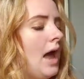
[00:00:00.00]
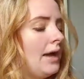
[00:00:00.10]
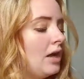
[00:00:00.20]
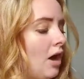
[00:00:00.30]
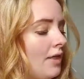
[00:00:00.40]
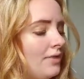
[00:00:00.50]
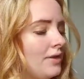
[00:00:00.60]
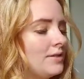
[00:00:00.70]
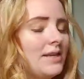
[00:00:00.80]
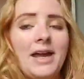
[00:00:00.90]
I got
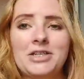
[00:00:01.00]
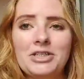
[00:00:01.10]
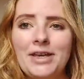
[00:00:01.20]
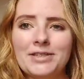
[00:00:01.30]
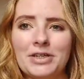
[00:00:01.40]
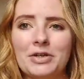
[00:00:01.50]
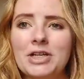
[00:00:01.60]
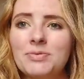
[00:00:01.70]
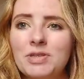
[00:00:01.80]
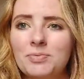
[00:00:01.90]
this actually as a
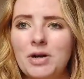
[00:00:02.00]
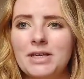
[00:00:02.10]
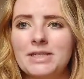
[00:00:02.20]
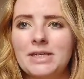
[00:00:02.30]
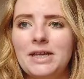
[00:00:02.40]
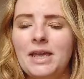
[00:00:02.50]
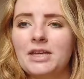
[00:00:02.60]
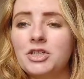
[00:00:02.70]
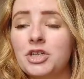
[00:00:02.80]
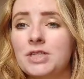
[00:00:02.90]
Christmas present,
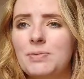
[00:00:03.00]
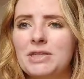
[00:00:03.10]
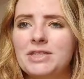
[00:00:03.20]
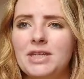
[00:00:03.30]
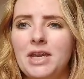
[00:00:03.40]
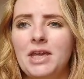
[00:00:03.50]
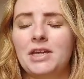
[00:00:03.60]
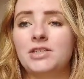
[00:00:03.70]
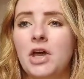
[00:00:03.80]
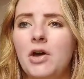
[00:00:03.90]
and it's just been sitting
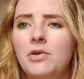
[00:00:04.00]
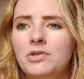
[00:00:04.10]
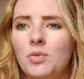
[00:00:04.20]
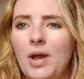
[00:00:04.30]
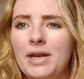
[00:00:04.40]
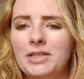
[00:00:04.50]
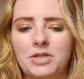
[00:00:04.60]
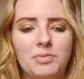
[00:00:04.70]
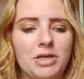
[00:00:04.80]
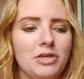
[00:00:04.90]
in a tote waiting
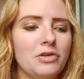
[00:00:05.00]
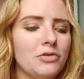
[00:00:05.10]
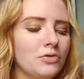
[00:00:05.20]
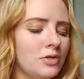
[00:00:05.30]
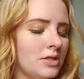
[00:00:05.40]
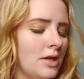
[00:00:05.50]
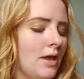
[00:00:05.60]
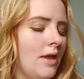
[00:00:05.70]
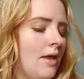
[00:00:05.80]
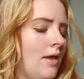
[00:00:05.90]
to be used.